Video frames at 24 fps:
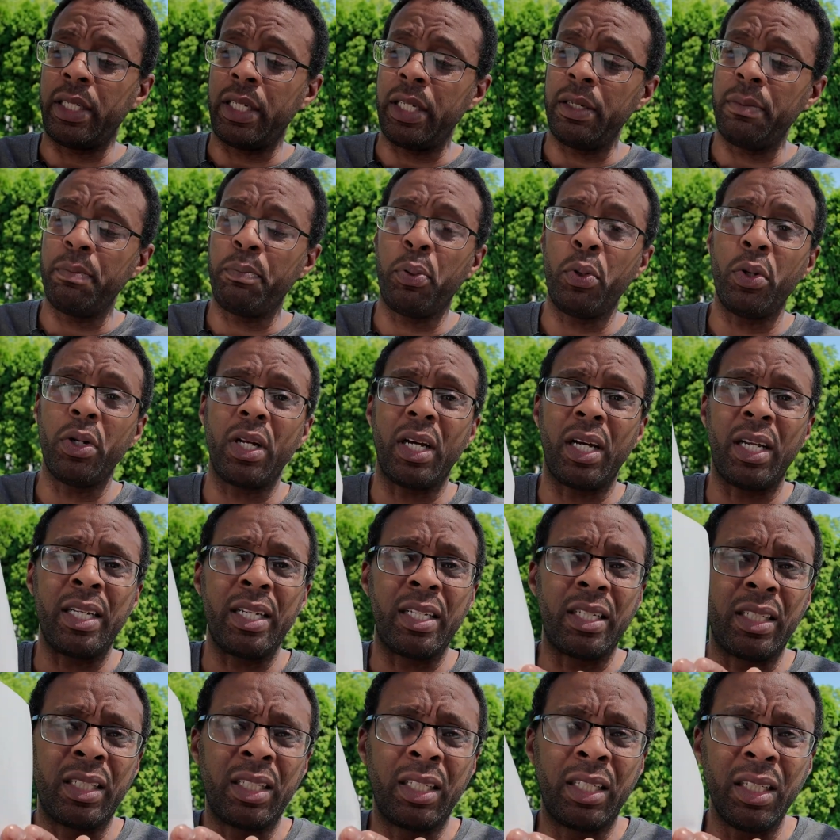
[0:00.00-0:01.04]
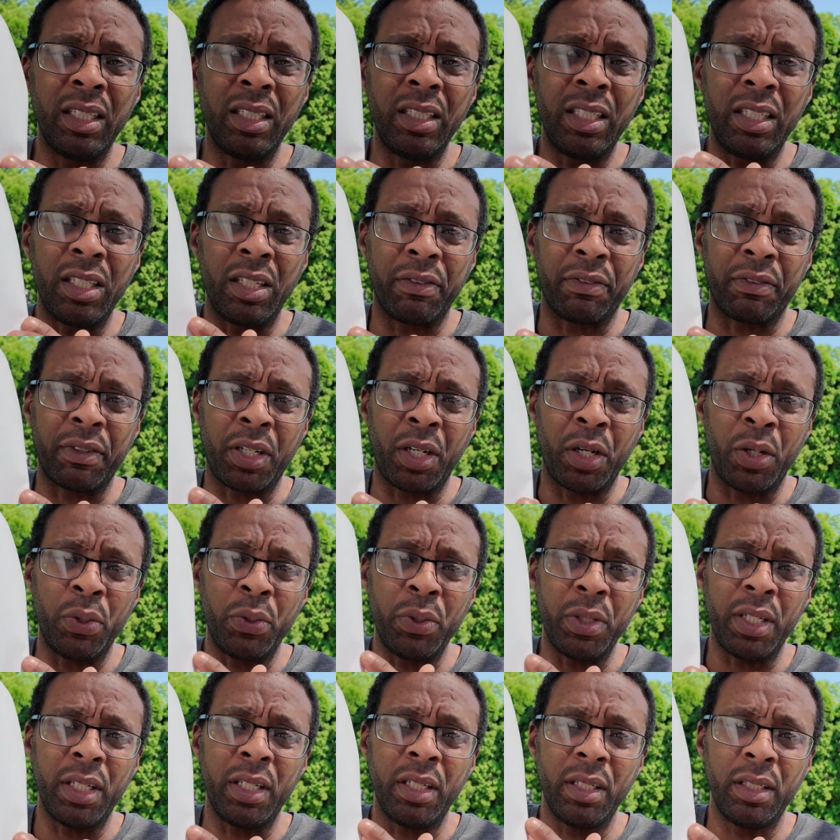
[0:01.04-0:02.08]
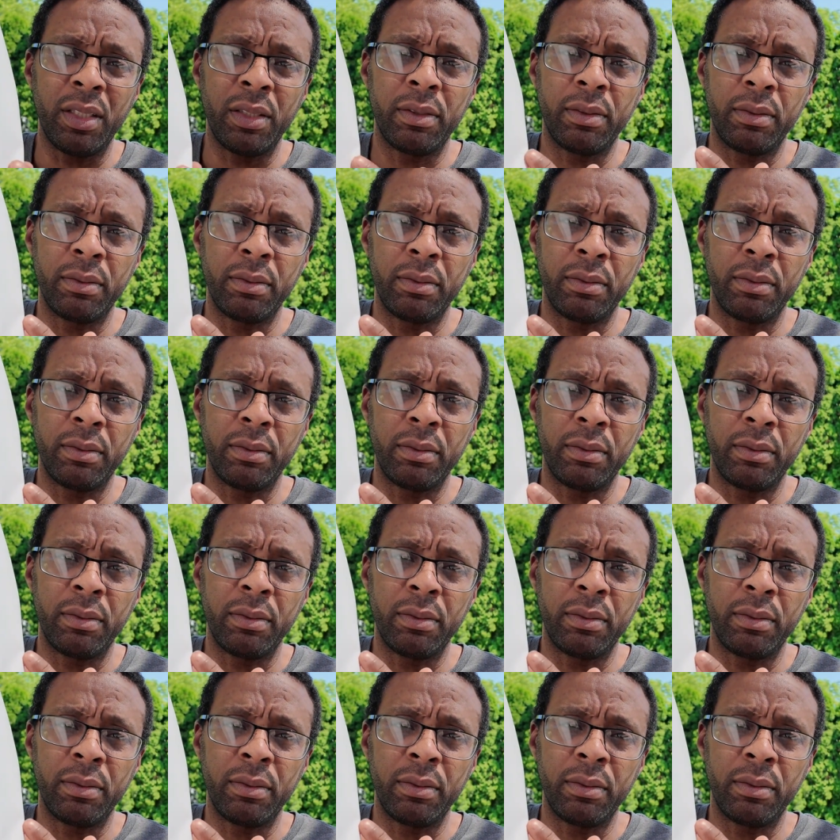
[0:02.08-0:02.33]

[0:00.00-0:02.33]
didn't put a good enough coating.